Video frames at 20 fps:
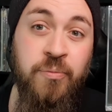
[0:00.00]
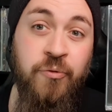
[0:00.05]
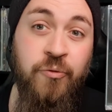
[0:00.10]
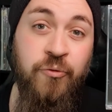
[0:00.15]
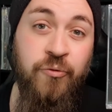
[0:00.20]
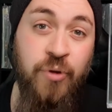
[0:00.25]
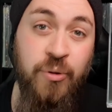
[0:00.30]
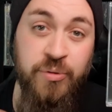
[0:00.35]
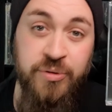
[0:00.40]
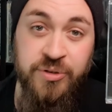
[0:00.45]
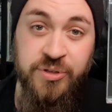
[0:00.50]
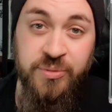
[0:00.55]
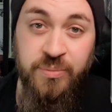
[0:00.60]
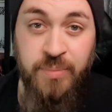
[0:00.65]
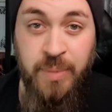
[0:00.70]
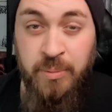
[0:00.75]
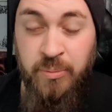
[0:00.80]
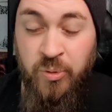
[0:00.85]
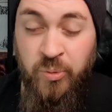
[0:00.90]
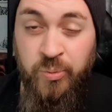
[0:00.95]
Throw in some
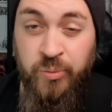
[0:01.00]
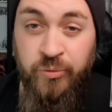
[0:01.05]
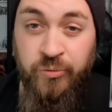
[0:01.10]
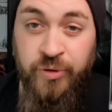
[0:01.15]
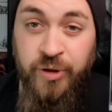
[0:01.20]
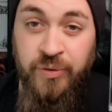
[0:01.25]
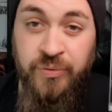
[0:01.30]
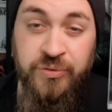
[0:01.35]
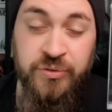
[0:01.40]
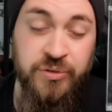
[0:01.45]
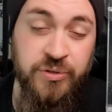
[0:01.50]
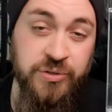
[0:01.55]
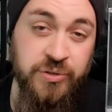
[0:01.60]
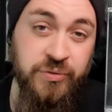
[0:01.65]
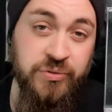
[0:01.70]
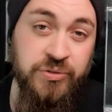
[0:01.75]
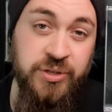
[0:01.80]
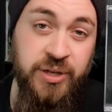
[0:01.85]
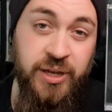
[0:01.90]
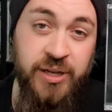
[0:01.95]
memorable riffs, because
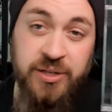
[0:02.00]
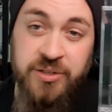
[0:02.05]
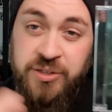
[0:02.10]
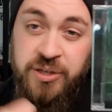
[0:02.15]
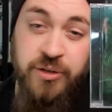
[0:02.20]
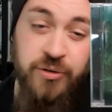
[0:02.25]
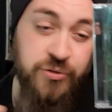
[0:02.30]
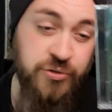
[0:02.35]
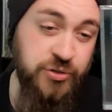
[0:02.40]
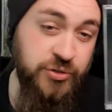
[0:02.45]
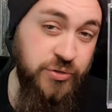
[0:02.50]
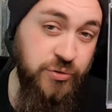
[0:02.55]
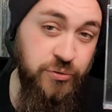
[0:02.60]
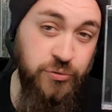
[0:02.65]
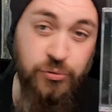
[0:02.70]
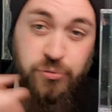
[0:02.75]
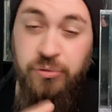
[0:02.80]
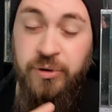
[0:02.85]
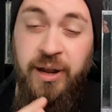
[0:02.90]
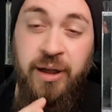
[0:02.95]
obviously Hate Eternal is just
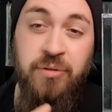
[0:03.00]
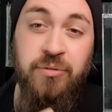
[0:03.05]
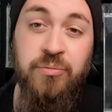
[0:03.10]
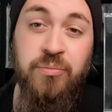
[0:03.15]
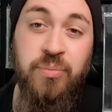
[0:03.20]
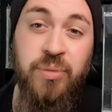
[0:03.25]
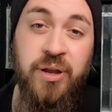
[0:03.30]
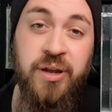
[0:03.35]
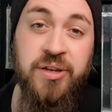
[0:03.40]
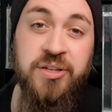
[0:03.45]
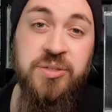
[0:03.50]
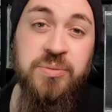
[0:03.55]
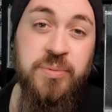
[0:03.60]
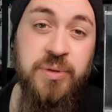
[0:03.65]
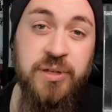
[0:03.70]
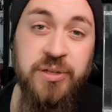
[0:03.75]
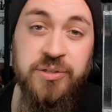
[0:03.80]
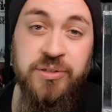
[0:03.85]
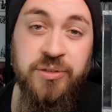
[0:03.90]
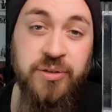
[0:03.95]
all out blast
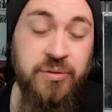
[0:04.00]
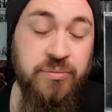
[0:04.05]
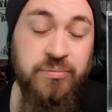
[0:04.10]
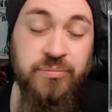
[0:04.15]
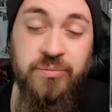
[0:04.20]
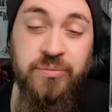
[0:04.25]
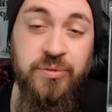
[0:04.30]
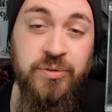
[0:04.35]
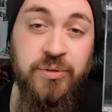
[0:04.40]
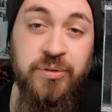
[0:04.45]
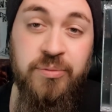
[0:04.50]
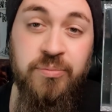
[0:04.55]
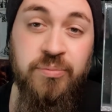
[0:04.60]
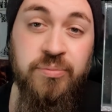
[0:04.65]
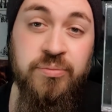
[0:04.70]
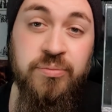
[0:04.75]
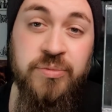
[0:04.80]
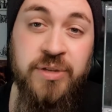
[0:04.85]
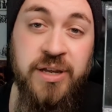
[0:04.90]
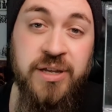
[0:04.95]
beats, and I
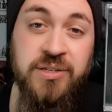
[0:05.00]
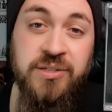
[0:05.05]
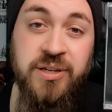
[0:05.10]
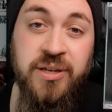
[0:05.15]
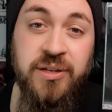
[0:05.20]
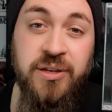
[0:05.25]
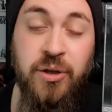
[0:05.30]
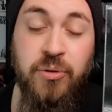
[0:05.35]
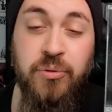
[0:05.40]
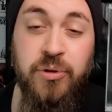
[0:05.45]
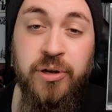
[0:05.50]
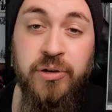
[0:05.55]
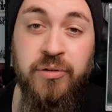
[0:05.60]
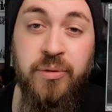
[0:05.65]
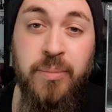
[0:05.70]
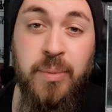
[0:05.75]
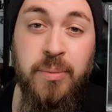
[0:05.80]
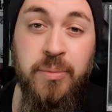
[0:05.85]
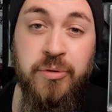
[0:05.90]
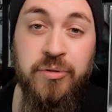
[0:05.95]
dare say no one can
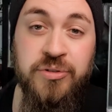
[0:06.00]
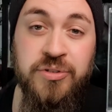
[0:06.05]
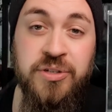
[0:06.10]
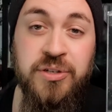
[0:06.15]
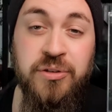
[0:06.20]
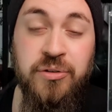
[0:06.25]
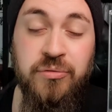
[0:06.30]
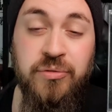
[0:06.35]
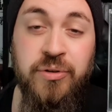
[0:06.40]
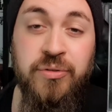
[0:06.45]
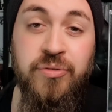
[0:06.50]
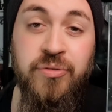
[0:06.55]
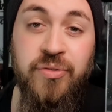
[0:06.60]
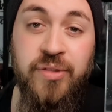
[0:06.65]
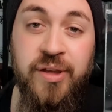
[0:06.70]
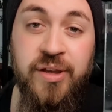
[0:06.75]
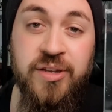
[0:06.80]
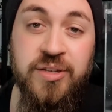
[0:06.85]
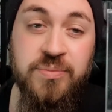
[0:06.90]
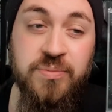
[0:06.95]
remember a single riff of
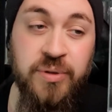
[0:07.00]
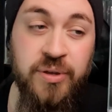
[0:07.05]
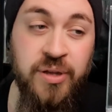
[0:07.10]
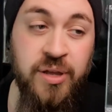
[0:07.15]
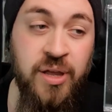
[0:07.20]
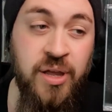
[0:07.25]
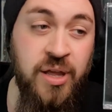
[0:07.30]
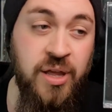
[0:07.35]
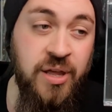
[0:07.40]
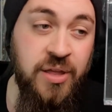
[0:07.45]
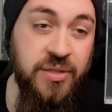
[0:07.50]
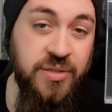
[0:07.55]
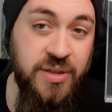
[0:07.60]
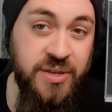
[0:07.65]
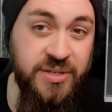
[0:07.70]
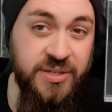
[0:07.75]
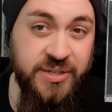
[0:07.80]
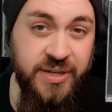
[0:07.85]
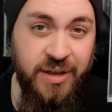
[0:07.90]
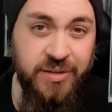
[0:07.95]
theirs, but
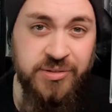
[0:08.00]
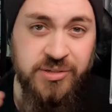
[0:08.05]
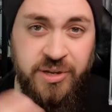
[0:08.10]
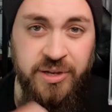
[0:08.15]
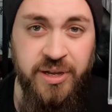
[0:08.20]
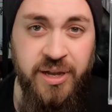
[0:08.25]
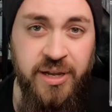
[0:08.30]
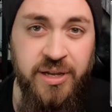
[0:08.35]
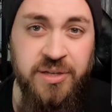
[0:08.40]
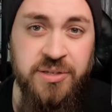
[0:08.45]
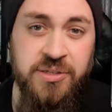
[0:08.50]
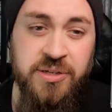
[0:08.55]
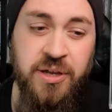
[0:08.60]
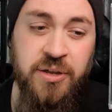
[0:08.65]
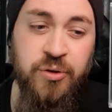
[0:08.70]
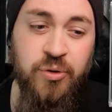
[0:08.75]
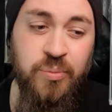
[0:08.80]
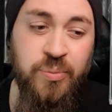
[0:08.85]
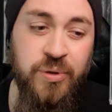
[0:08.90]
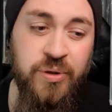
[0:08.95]
this sounds like Hate
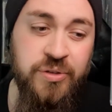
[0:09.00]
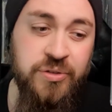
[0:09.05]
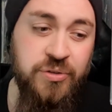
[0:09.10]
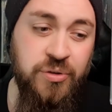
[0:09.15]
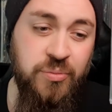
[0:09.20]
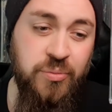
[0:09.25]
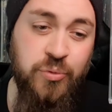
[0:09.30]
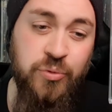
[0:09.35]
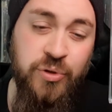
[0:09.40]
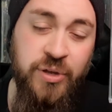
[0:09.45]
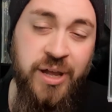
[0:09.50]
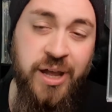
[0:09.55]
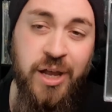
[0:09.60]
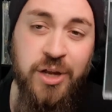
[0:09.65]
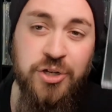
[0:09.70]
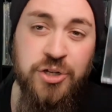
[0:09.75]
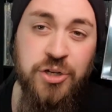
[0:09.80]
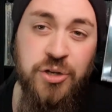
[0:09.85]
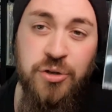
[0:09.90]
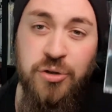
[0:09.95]
Eternal, but it's got more
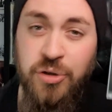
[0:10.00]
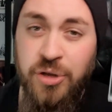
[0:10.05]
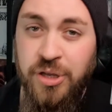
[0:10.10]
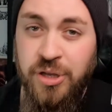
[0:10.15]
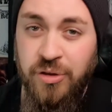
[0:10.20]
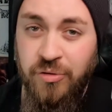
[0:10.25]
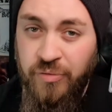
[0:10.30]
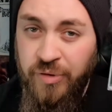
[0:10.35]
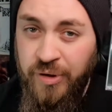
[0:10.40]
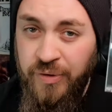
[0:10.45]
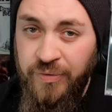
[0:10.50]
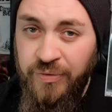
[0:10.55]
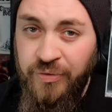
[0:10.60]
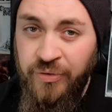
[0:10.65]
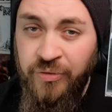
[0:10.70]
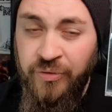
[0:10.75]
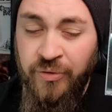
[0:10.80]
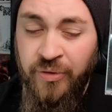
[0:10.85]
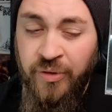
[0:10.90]
catchier, hookier riffs,